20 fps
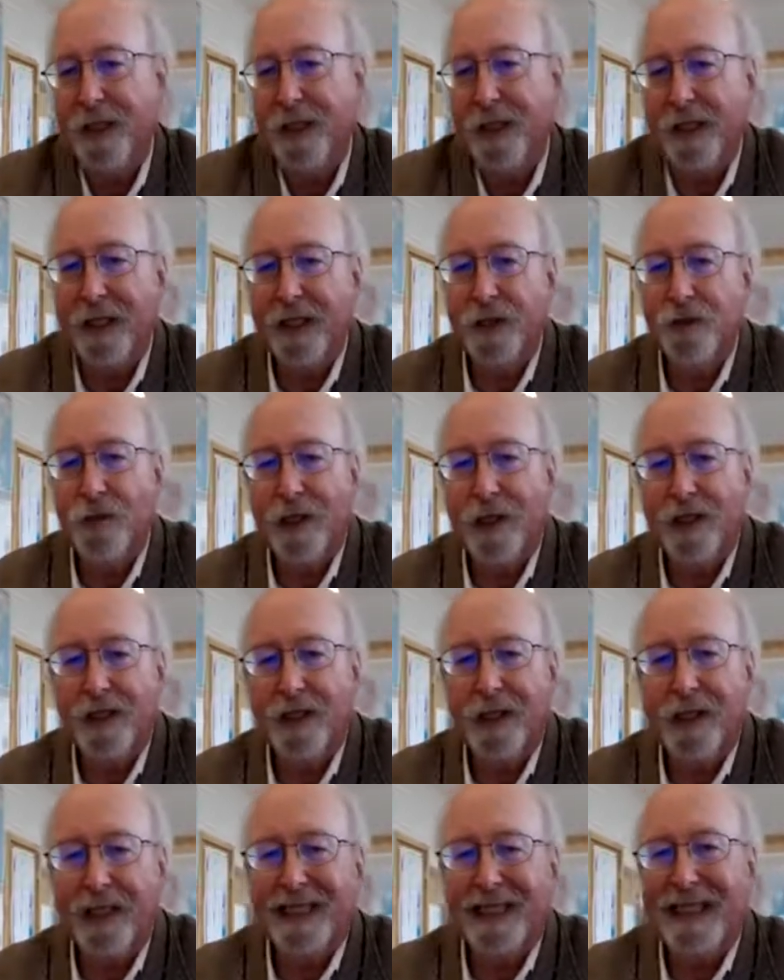And this was
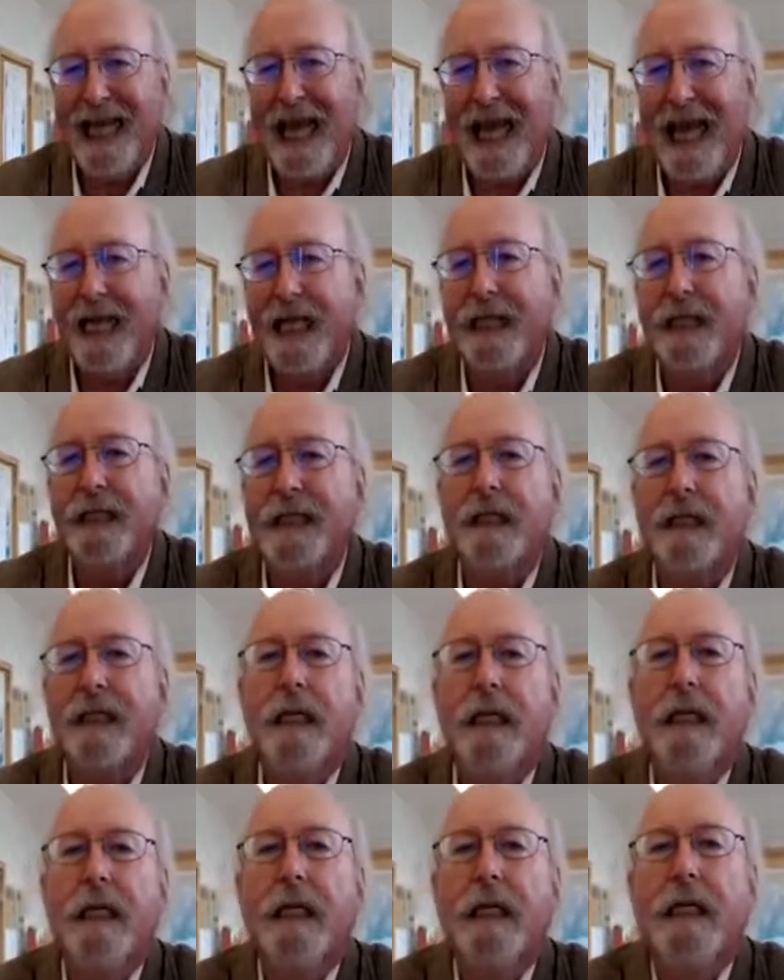the second
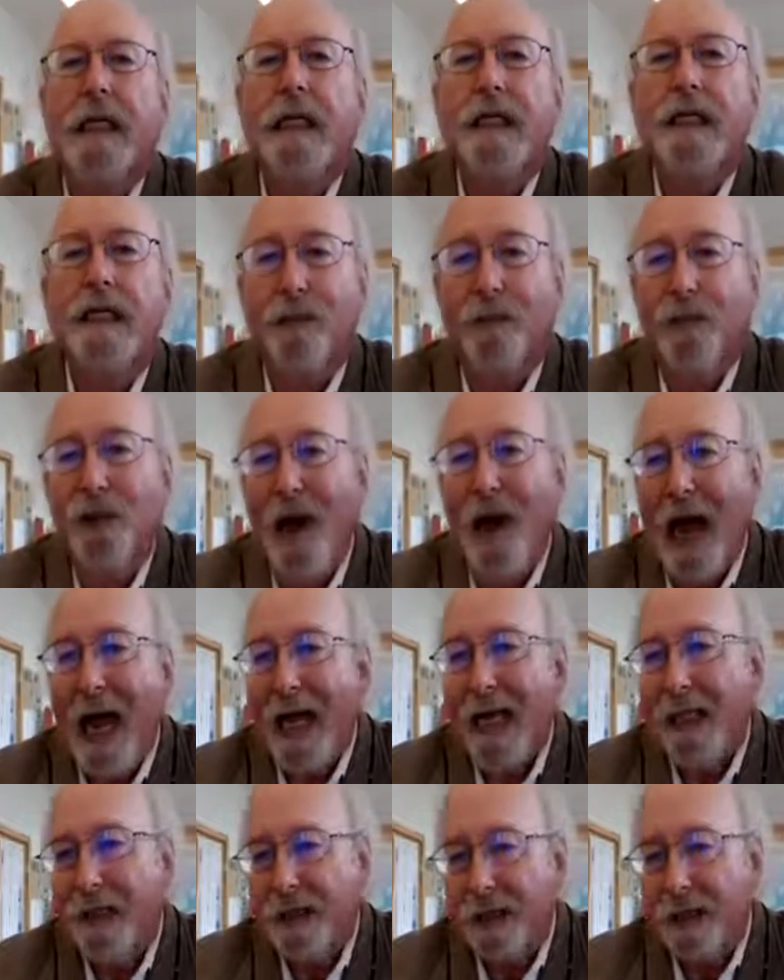
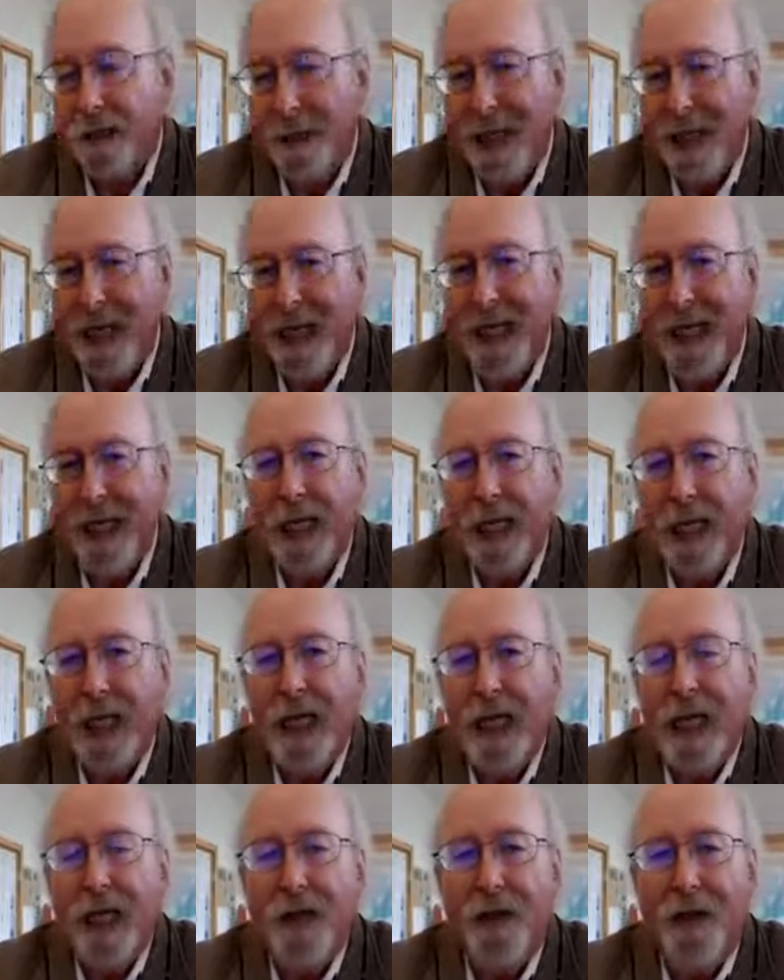surprise to me,
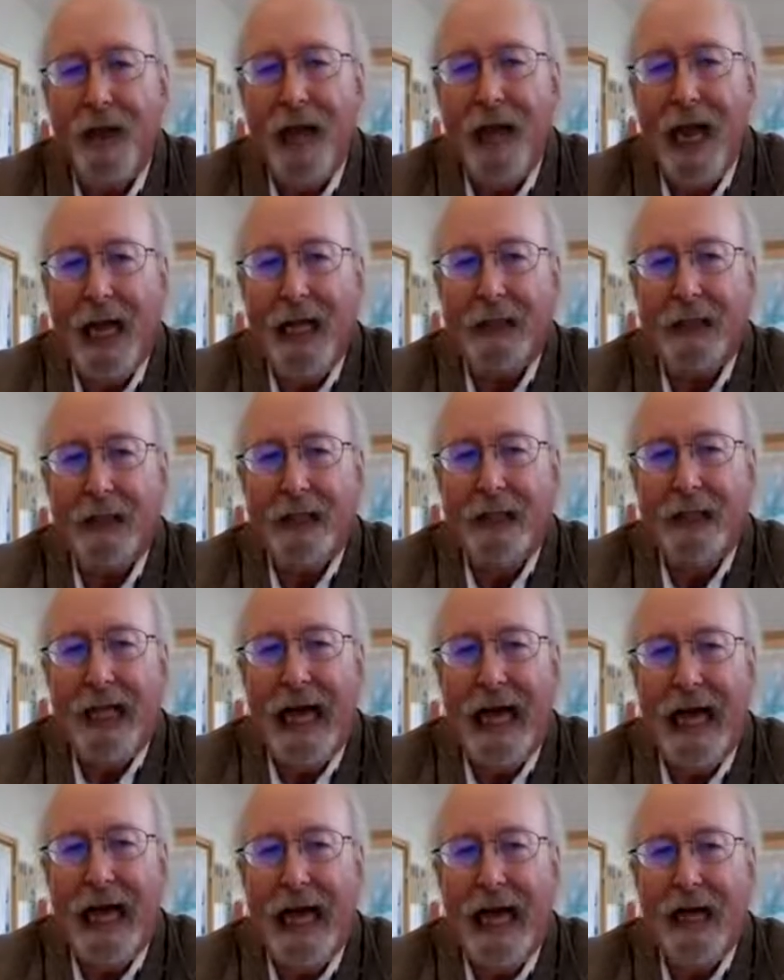that
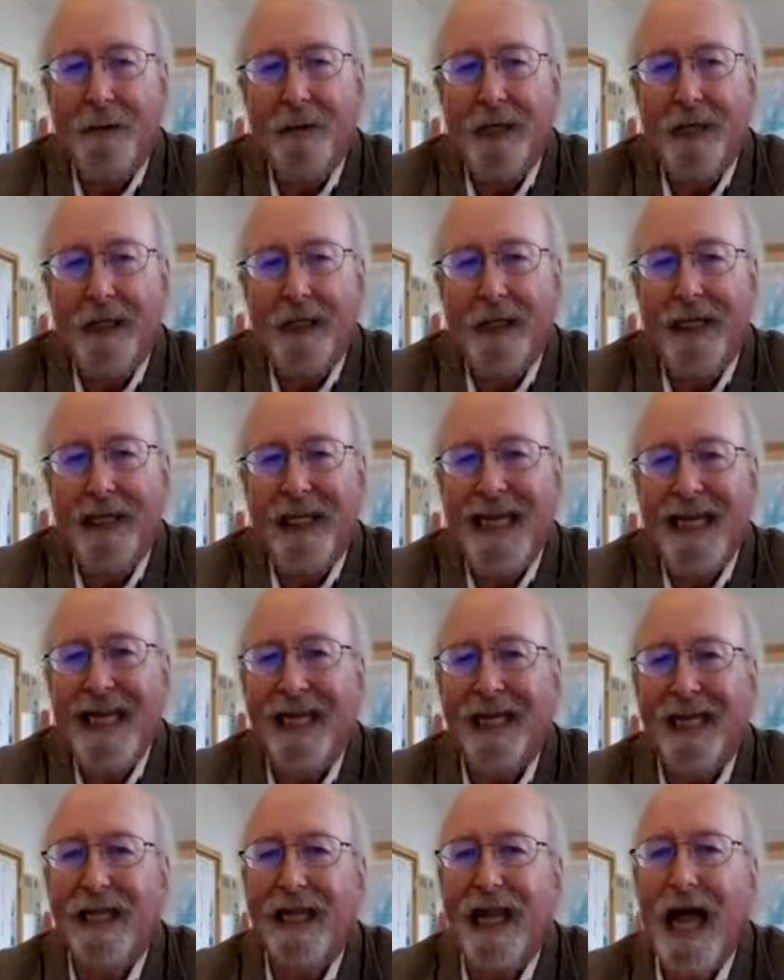I'm going to need
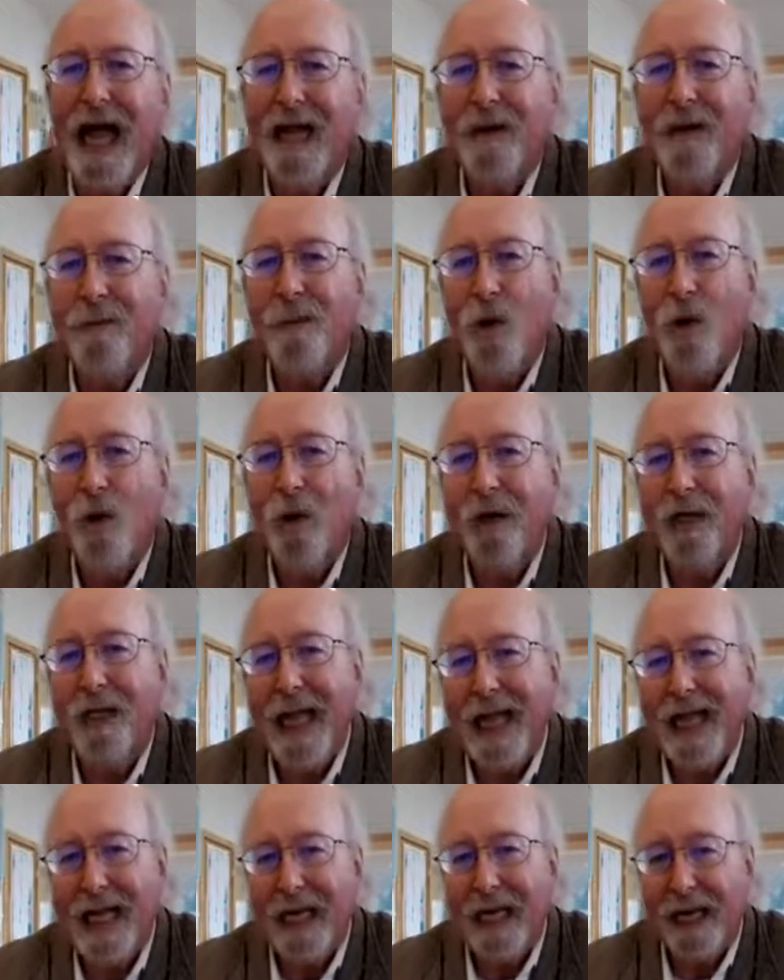a lot more
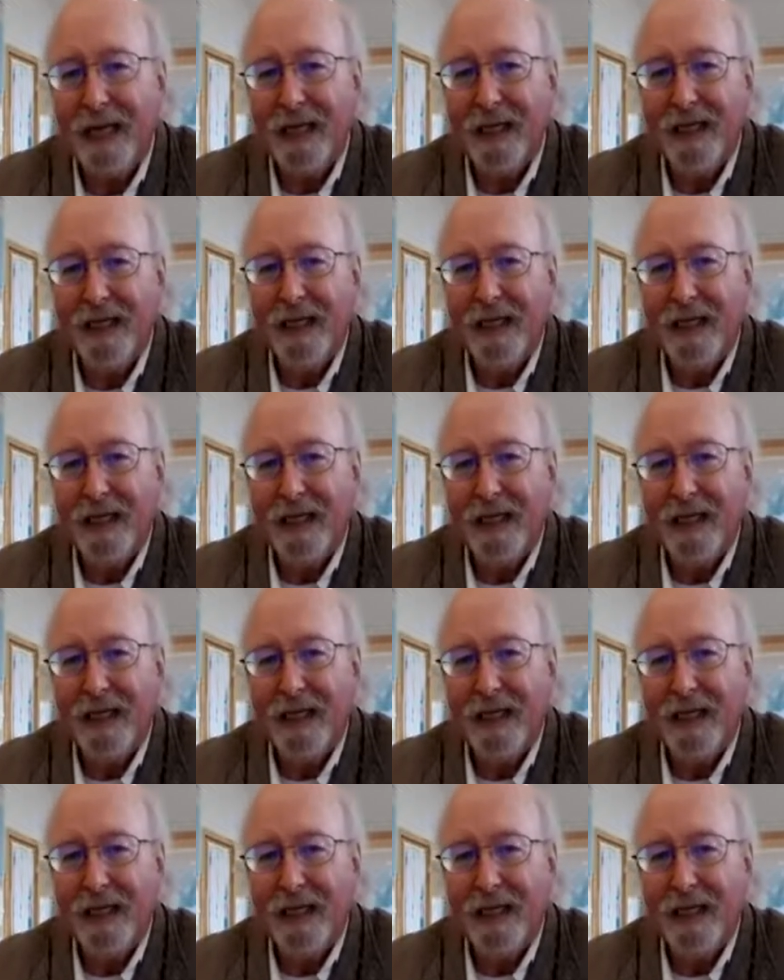data